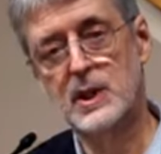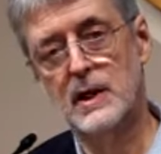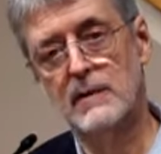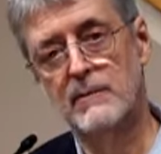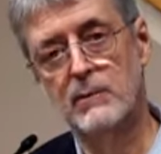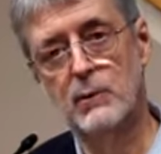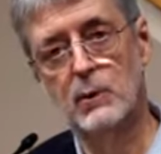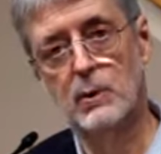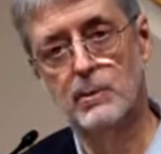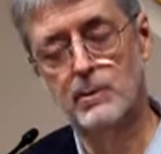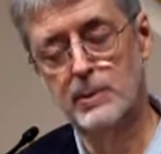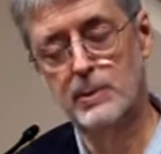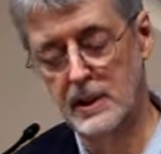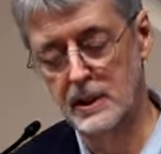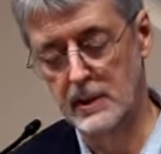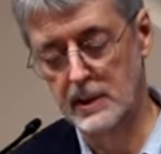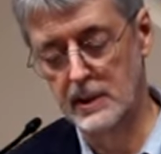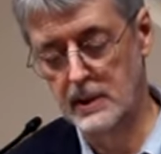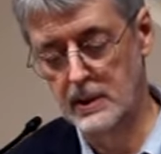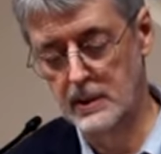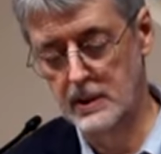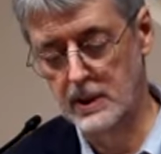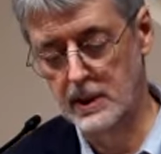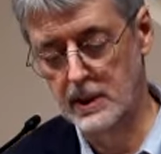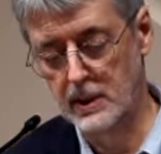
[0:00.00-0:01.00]
several
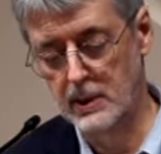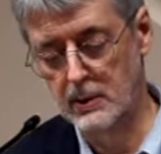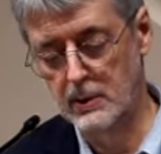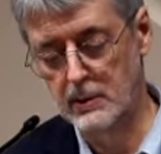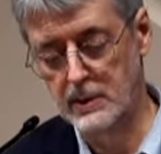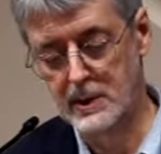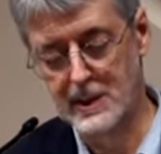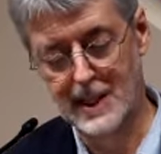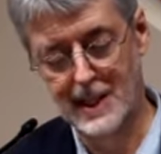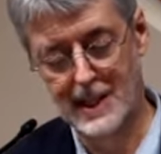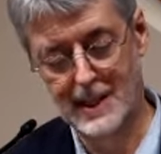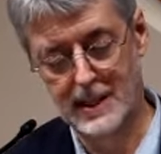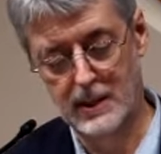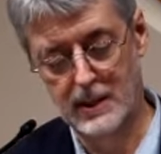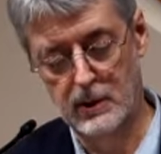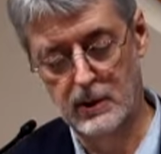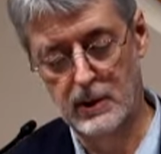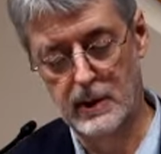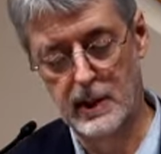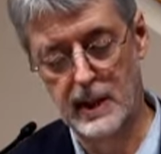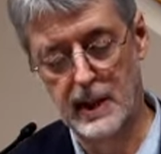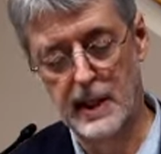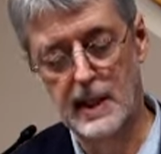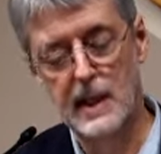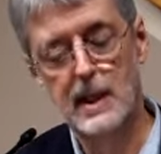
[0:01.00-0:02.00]
billion years
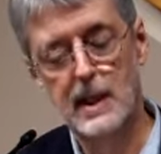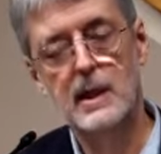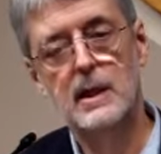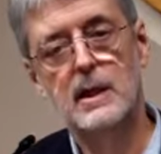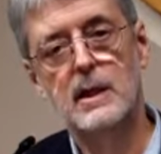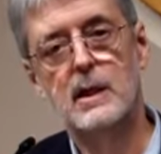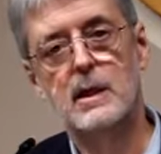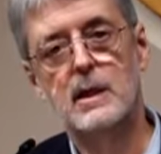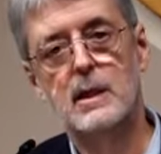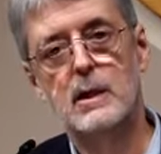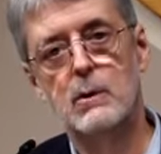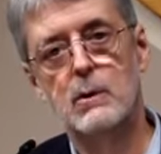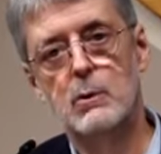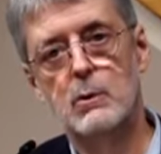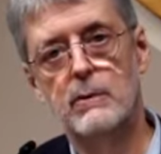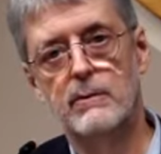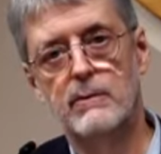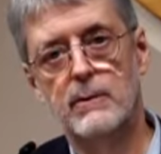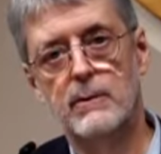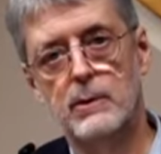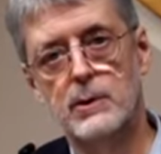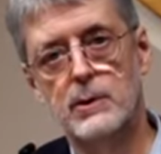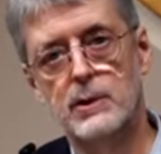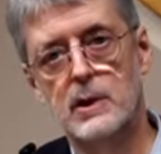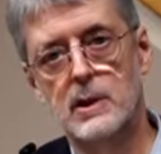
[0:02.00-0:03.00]
later. The
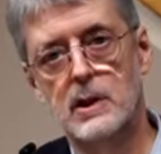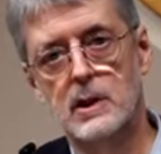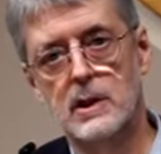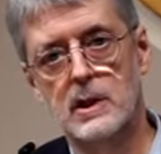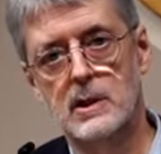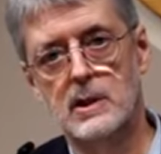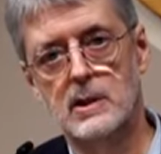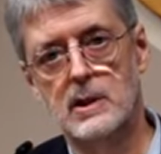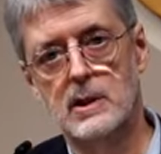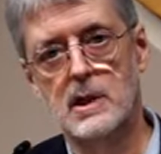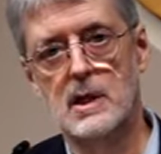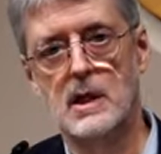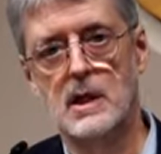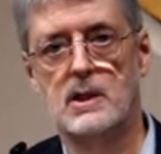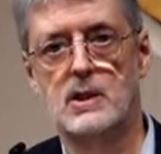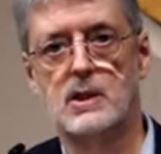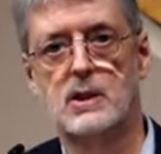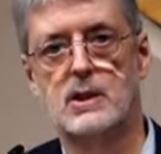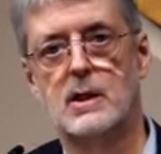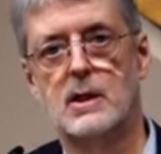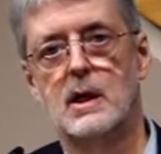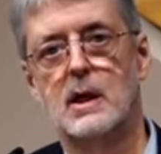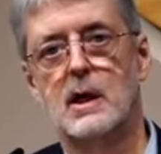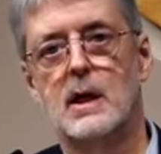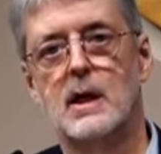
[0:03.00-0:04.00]
universe
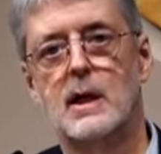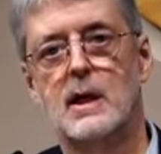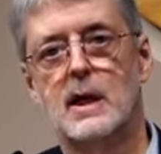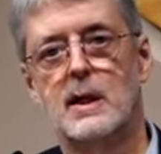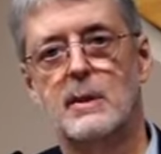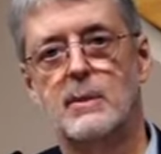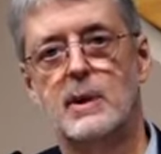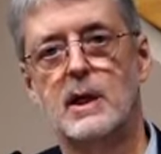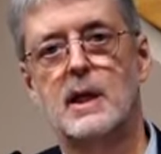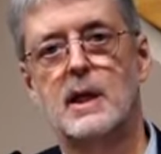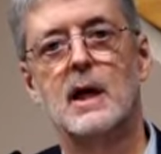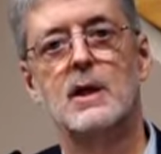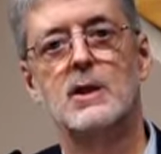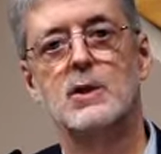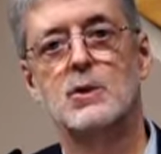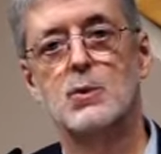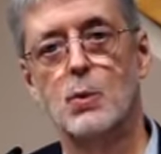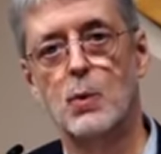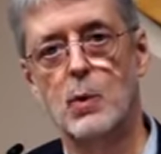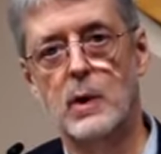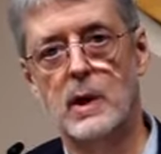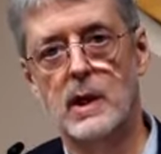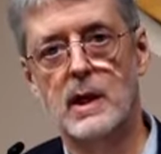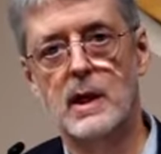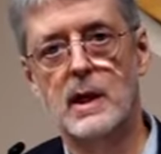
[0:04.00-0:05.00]
exists because
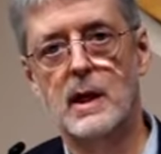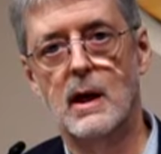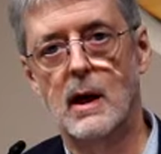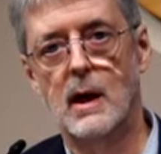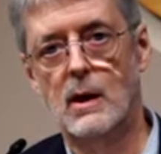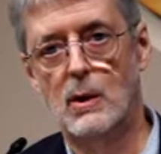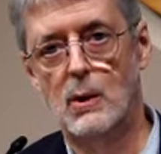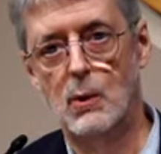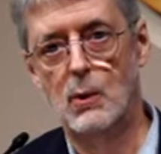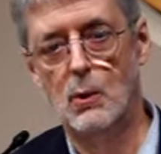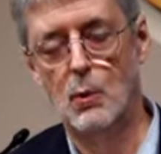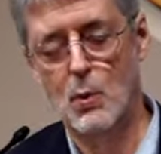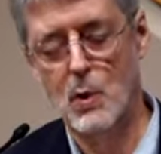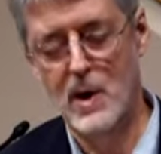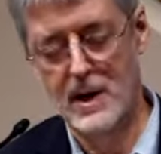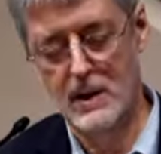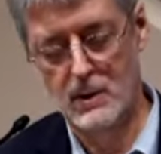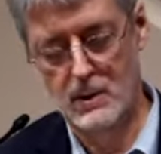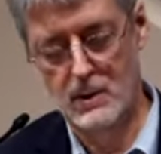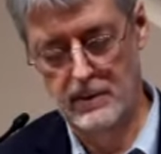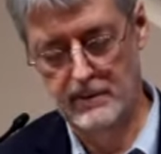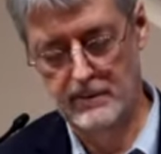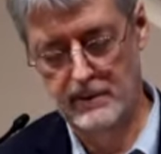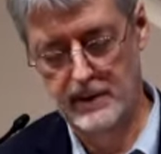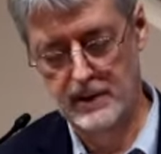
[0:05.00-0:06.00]
we are
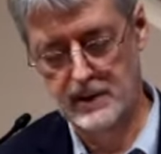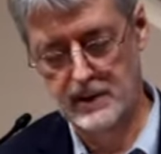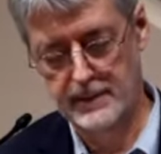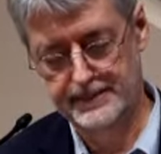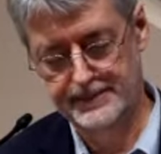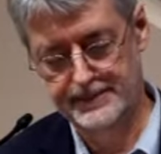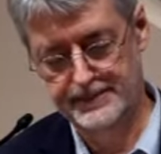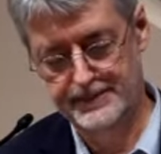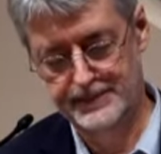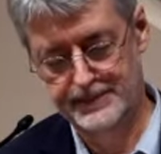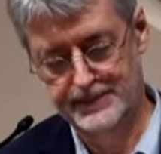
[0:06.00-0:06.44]
aware of it.